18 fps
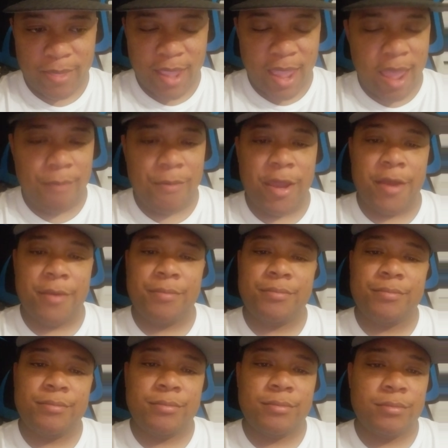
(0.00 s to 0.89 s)
hey man,
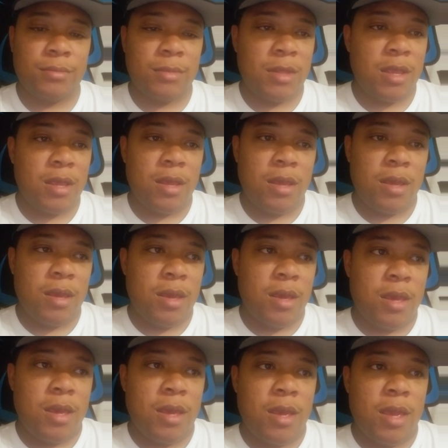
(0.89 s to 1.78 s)

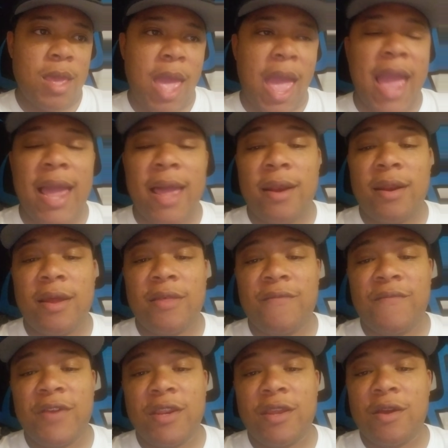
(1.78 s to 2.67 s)
I got another
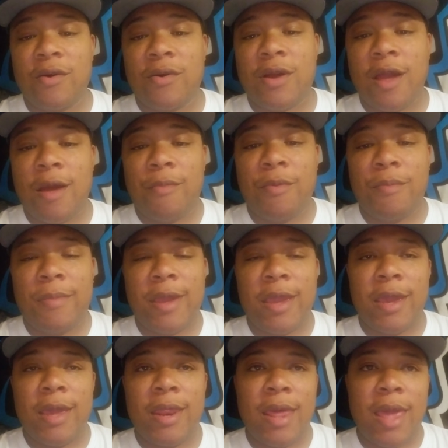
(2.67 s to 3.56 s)
video coming,
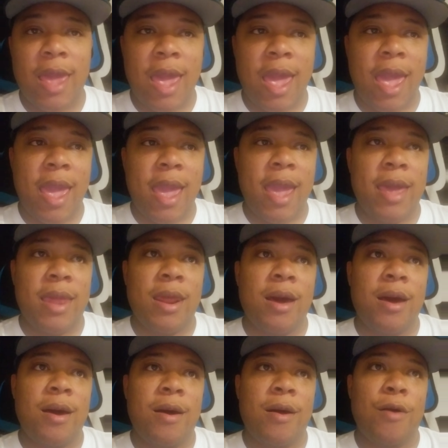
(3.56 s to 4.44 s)
man, and
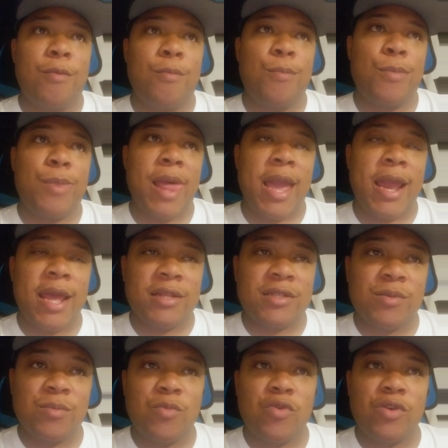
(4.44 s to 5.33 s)
um, I got
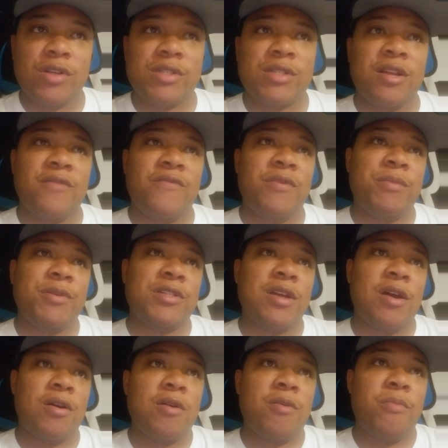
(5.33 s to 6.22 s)
some more stuff I'm gonna
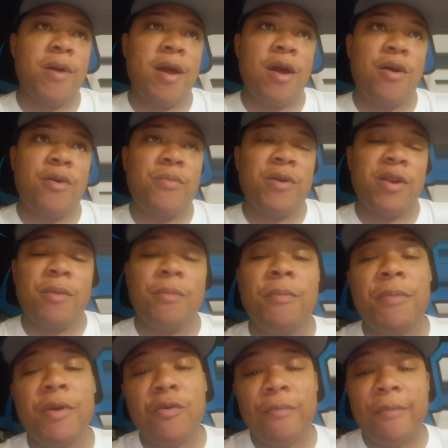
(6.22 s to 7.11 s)
talk about, but I'm
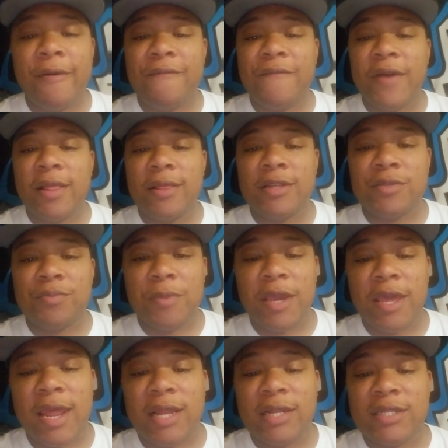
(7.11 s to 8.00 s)
gonna be with my fellas,
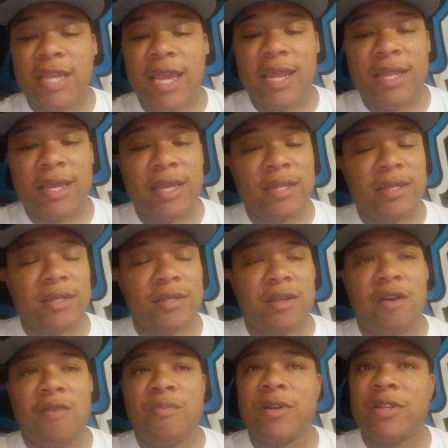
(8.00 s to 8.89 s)
man. I just had to get this
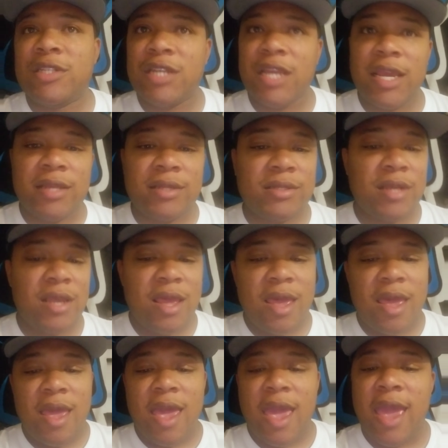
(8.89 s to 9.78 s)
off my chest,
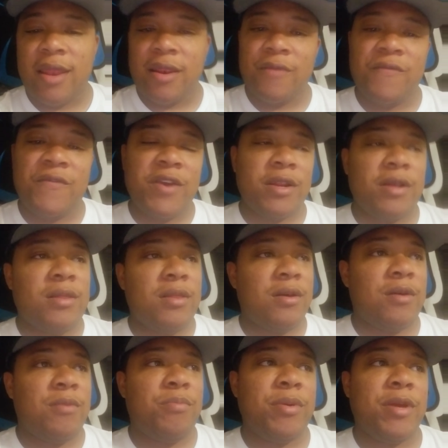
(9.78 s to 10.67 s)
had to vent a
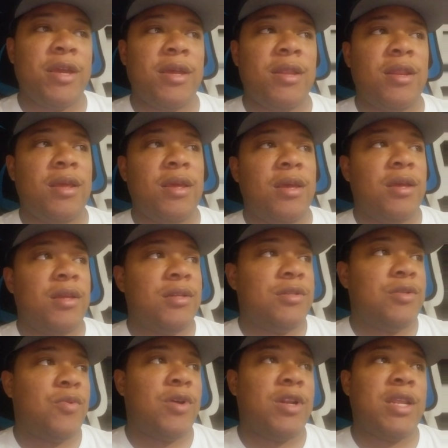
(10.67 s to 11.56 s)
little bit.
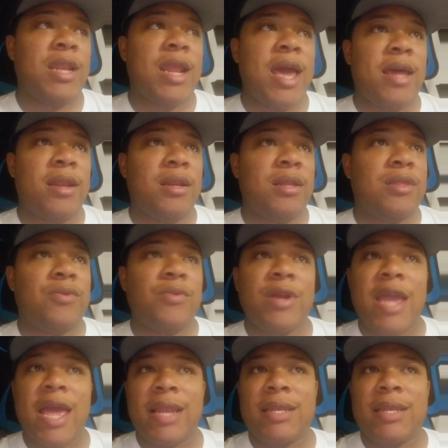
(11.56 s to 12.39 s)
29 to three, I